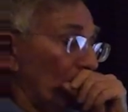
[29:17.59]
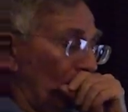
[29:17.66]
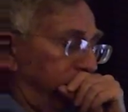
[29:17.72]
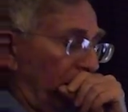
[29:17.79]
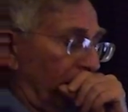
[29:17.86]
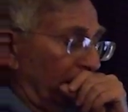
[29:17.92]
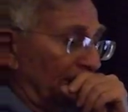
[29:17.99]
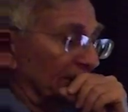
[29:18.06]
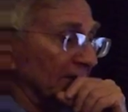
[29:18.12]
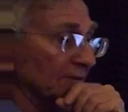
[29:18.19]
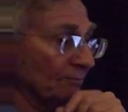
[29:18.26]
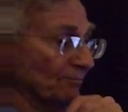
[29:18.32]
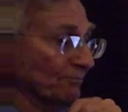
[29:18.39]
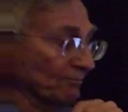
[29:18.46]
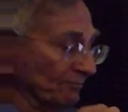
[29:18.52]

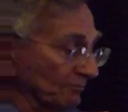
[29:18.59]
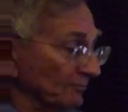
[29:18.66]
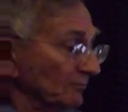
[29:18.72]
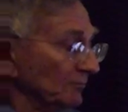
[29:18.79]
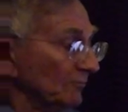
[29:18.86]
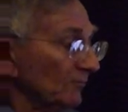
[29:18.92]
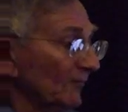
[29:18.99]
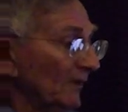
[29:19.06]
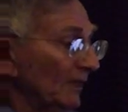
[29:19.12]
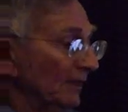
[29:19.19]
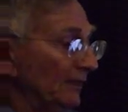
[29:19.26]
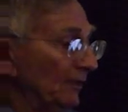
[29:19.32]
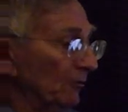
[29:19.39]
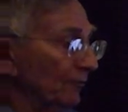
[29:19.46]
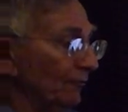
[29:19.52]

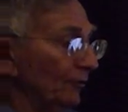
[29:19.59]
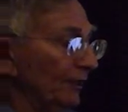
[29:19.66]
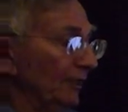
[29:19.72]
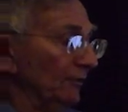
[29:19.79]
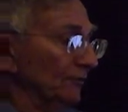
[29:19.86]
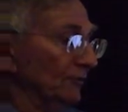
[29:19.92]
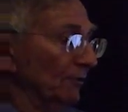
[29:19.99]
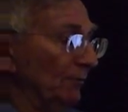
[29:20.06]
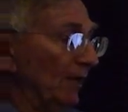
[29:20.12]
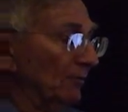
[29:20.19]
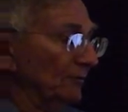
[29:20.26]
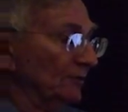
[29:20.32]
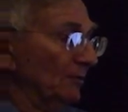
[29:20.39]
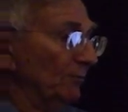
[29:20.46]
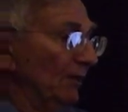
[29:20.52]
And there were foothills or
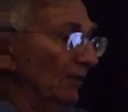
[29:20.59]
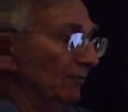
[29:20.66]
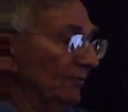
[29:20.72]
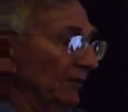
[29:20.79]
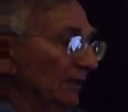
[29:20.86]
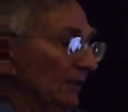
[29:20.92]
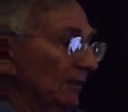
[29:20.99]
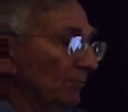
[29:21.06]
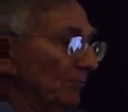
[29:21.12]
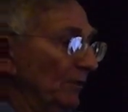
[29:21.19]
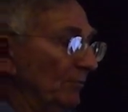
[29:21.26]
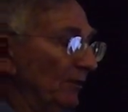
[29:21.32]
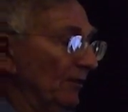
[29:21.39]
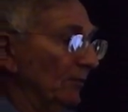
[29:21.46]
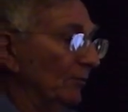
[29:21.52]
mountains above
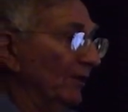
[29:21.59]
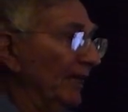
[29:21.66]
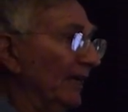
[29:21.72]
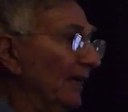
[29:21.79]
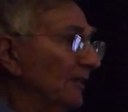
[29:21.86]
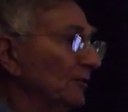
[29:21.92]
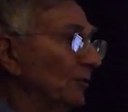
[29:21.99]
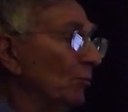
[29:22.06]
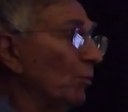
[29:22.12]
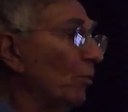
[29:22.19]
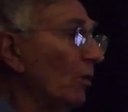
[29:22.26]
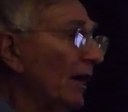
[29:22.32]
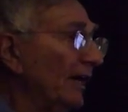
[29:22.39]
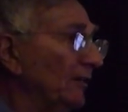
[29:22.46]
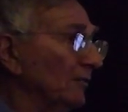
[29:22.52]
Palmyra where they got into
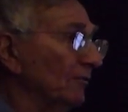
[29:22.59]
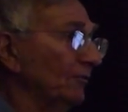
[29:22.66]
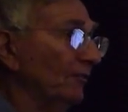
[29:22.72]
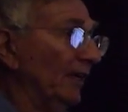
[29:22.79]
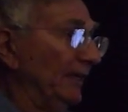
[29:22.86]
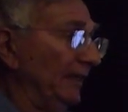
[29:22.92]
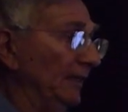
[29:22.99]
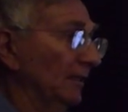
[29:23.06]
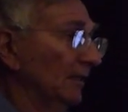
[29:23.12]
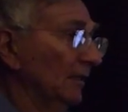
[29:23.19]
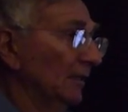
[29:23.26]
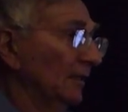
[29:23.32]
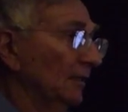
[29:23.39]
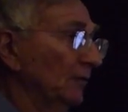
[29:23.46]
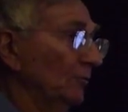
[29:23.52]
wild fighting
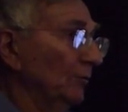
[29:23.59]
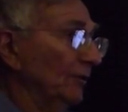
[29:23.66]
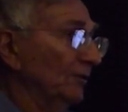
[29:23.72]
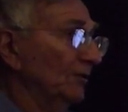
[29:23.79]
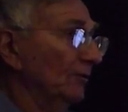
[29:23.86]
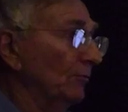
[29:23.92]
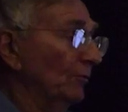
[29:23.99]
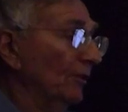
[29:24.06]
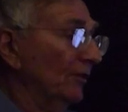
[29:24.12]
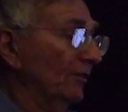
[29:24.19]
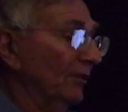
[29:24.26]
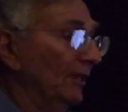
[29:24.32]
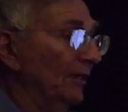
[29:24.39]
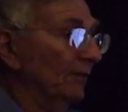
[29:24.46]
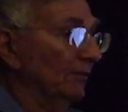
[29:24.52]
with